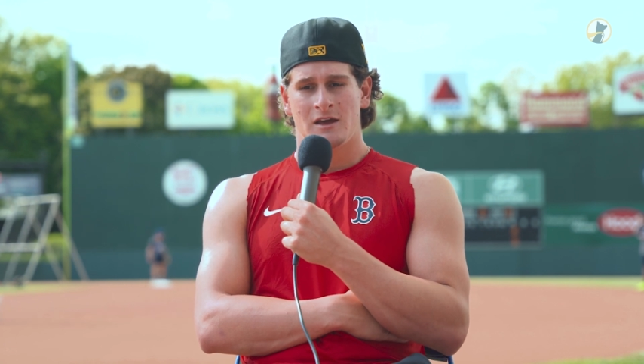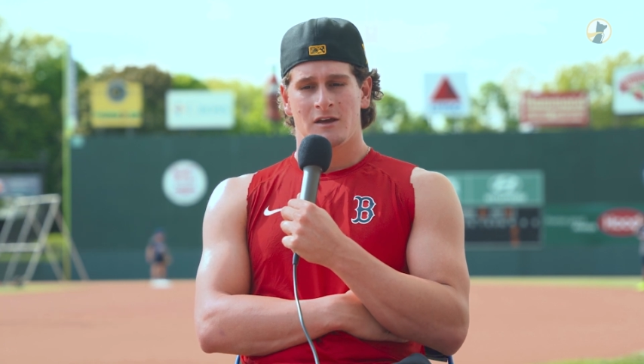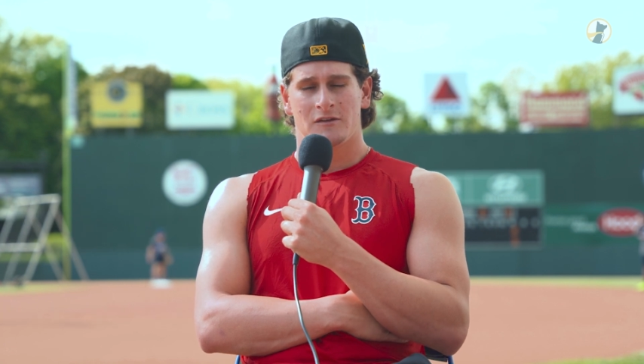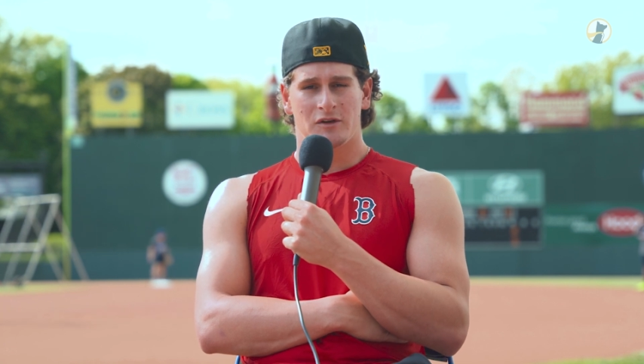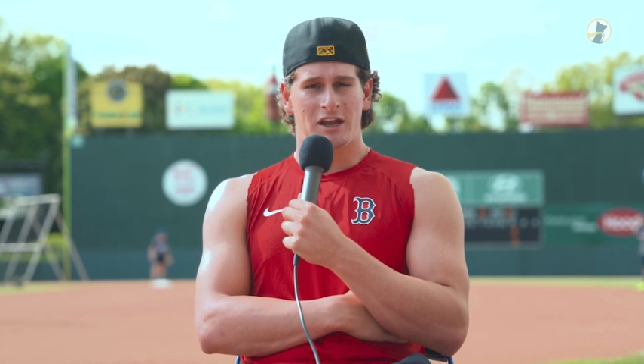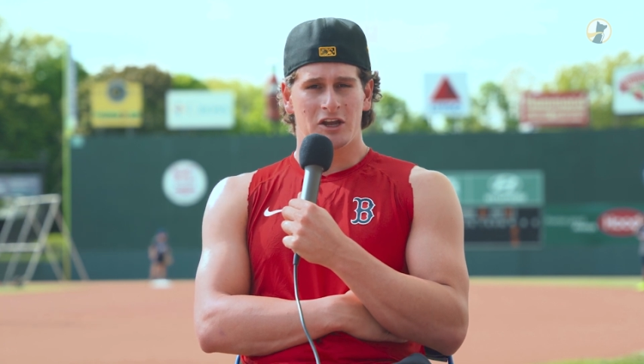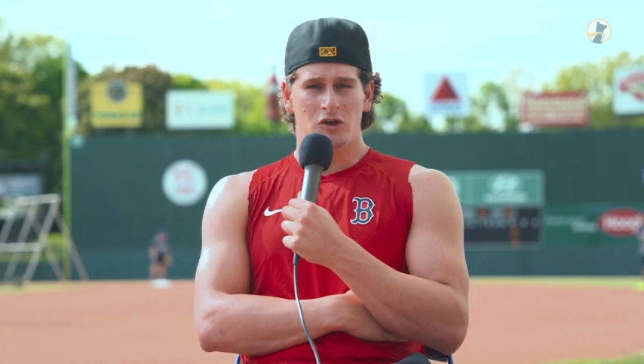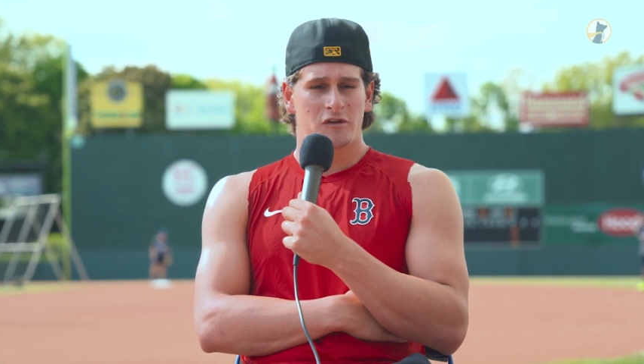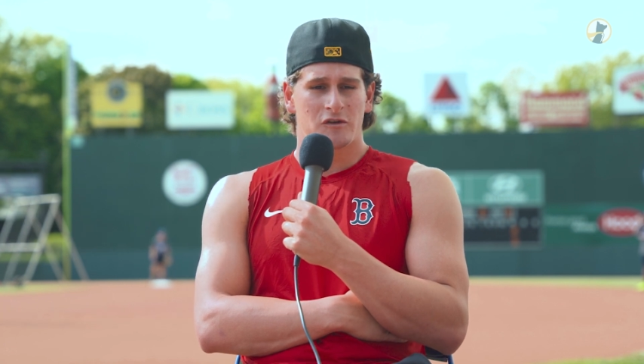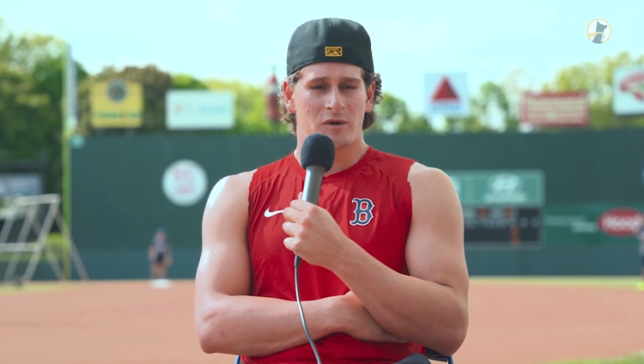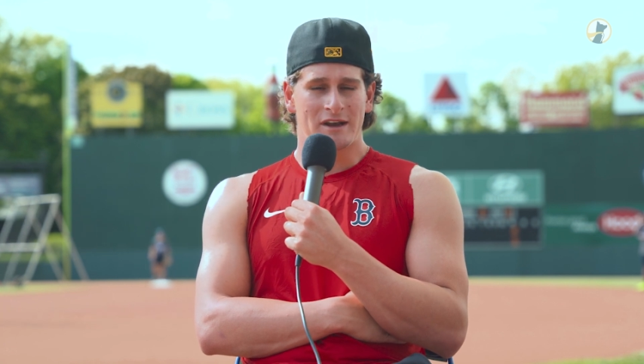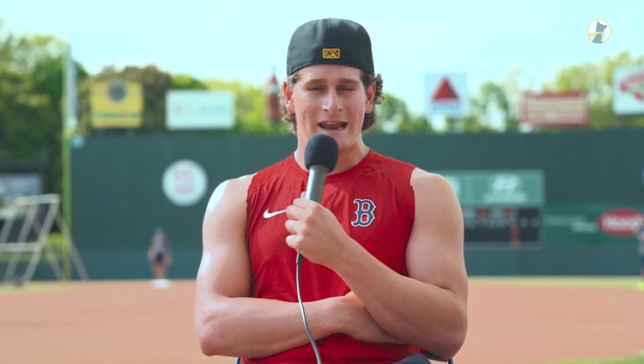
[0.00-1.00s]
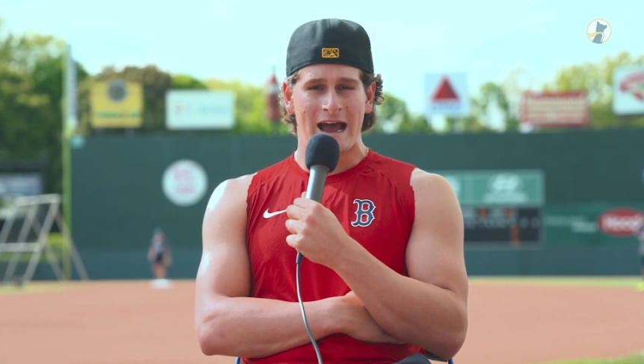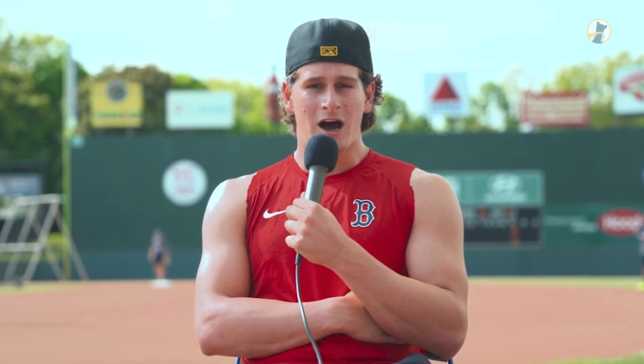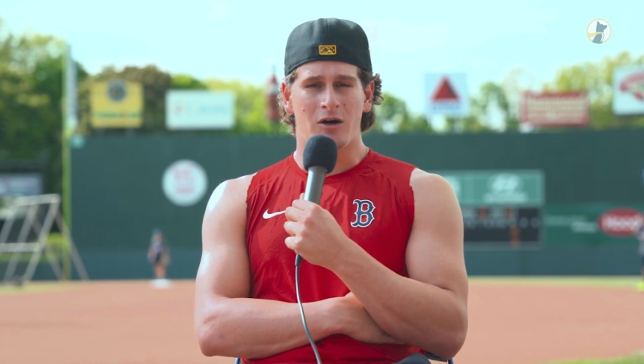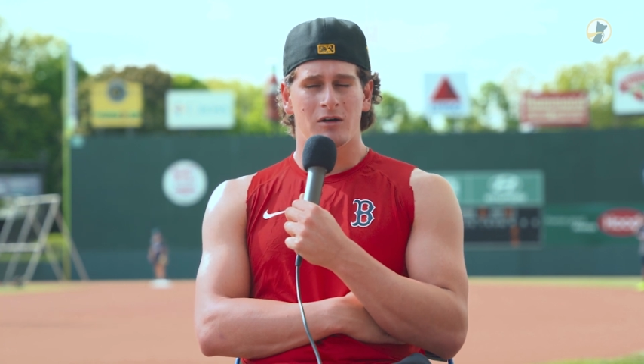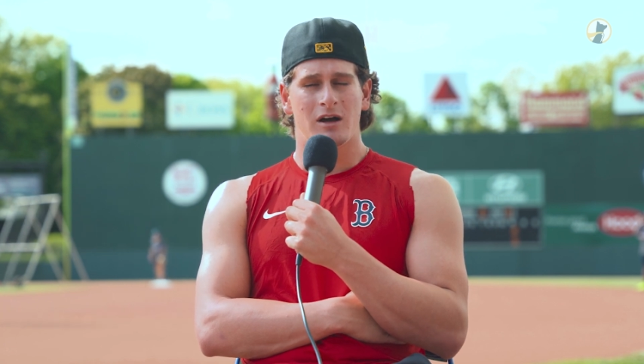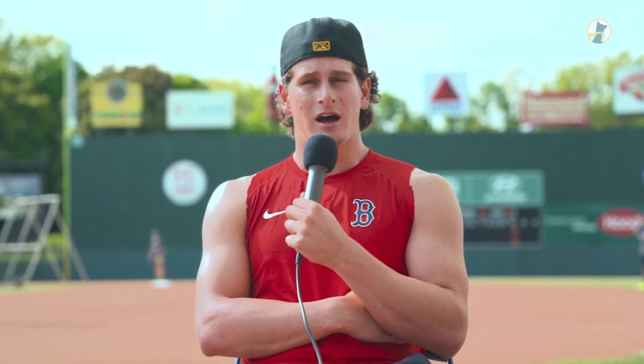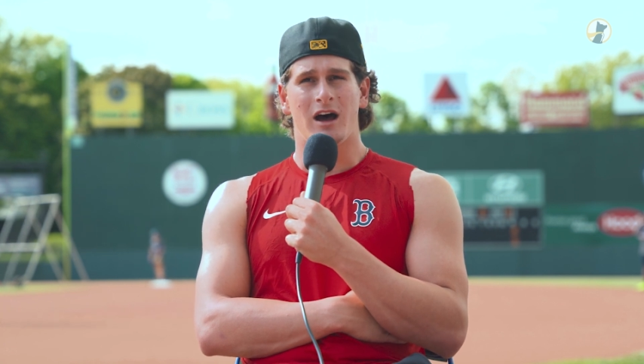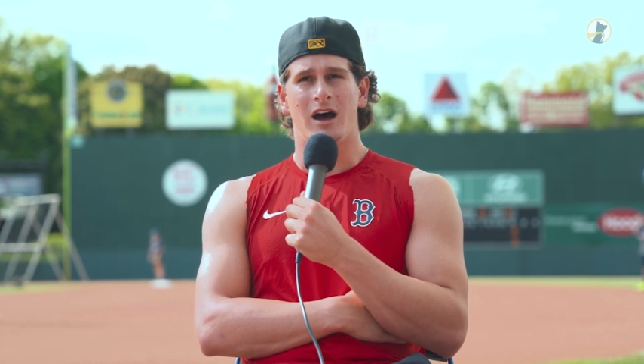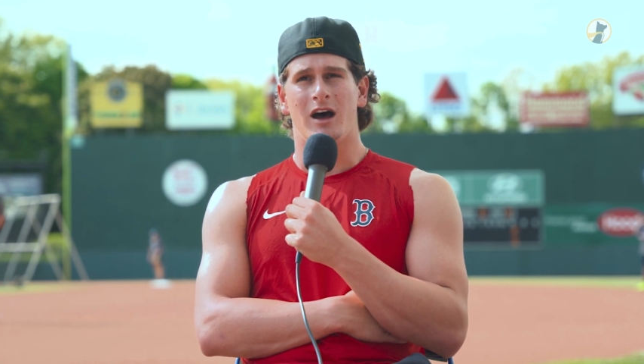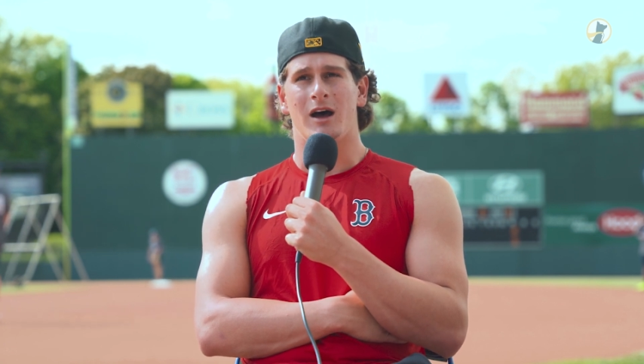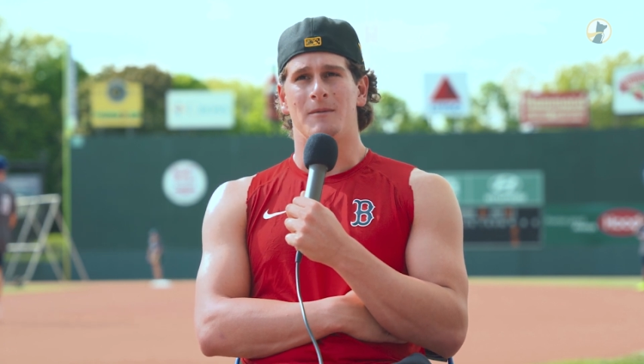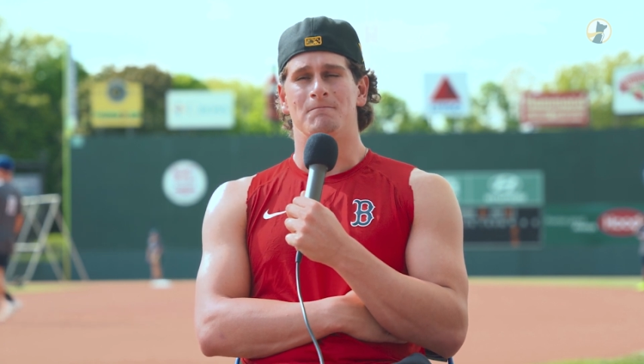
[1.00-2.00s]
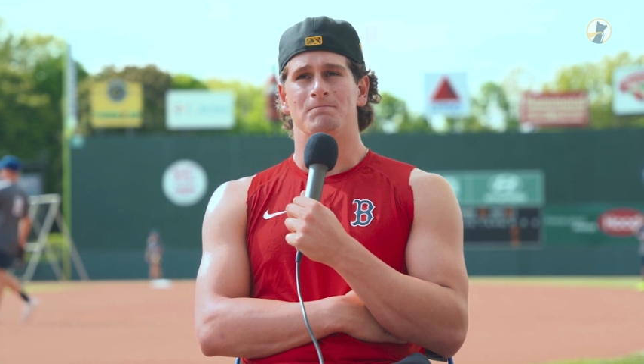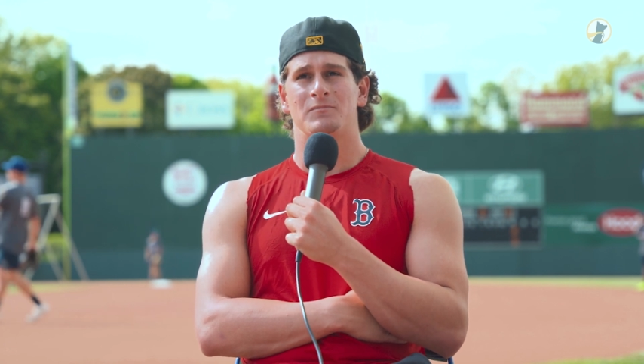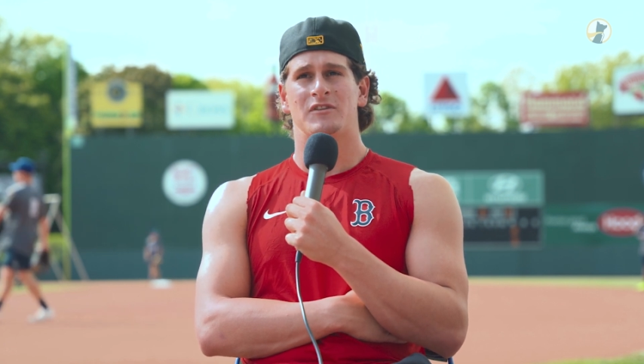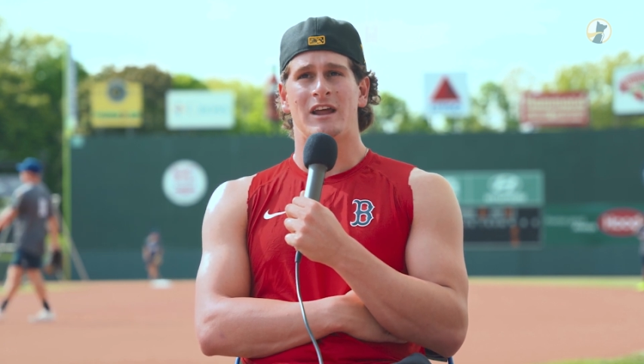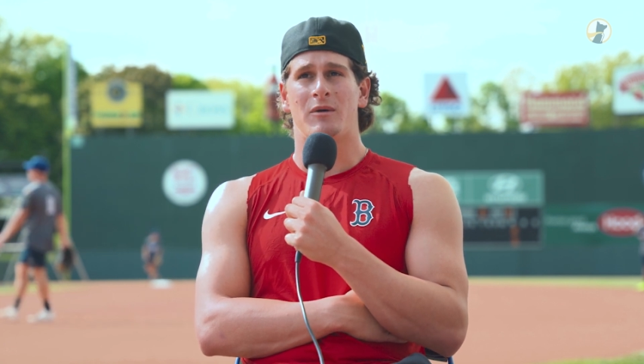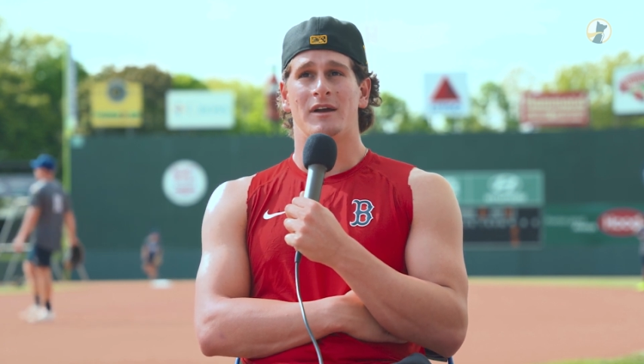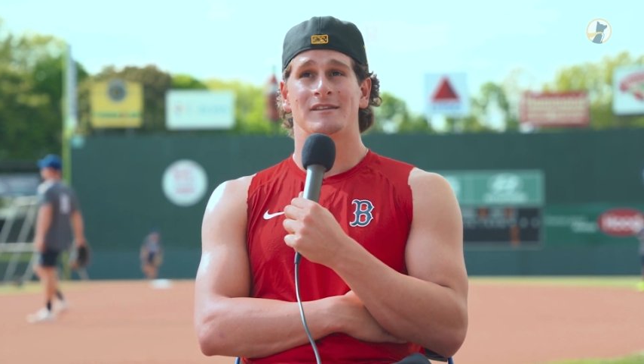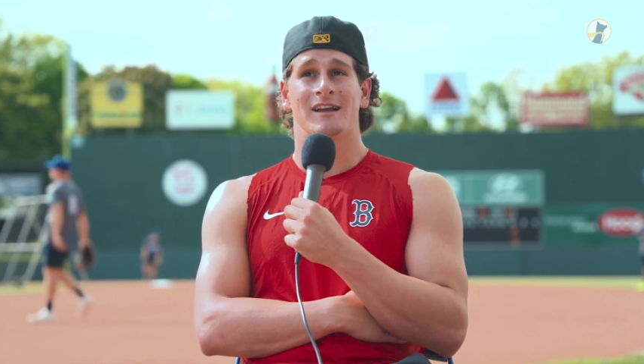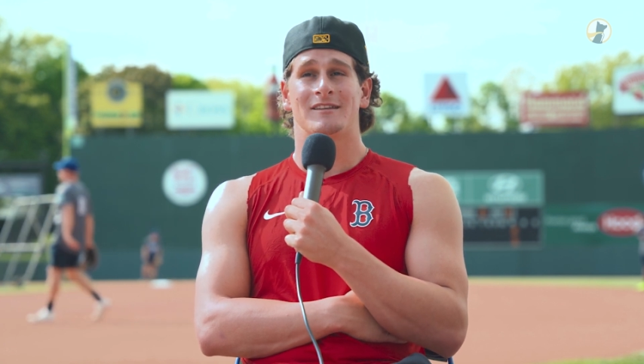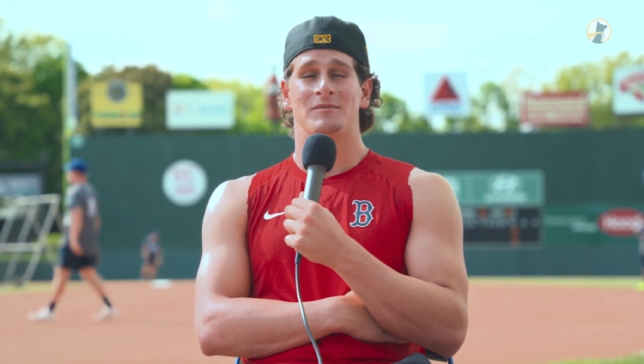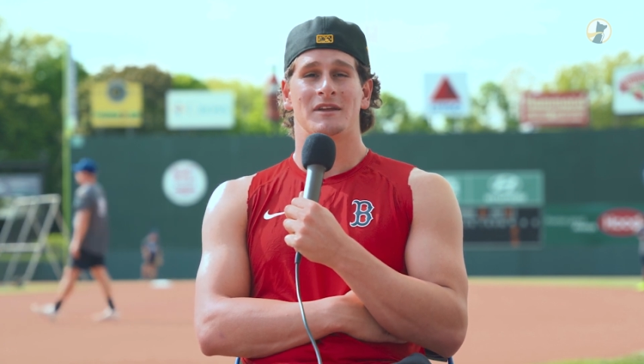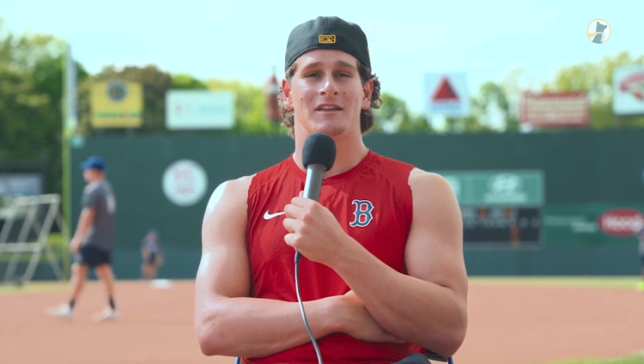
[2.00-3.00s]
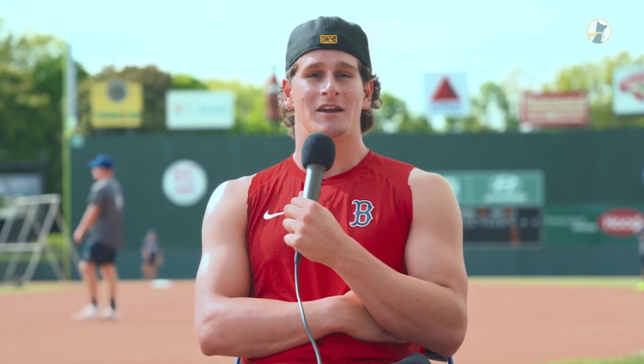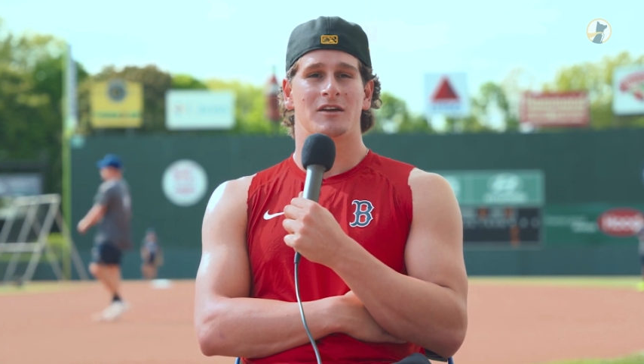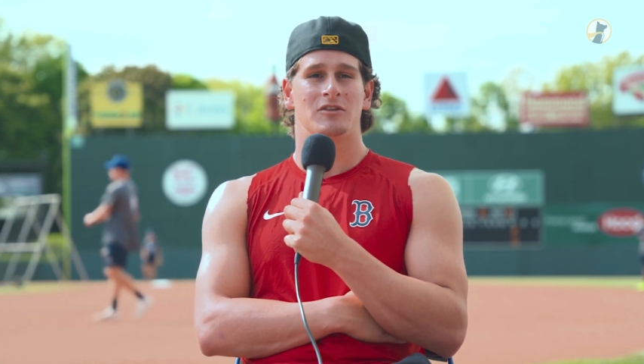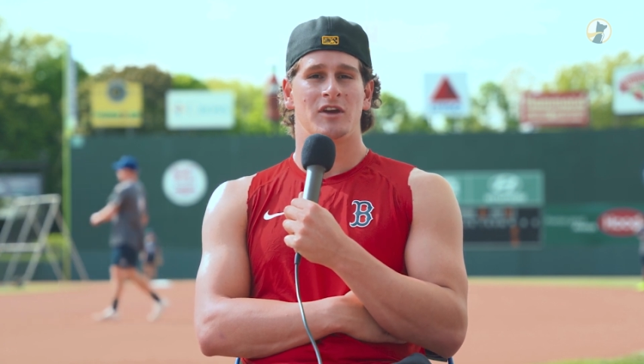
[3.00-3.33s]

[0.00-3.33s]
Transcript: So getting used to it now, so that way it's not something like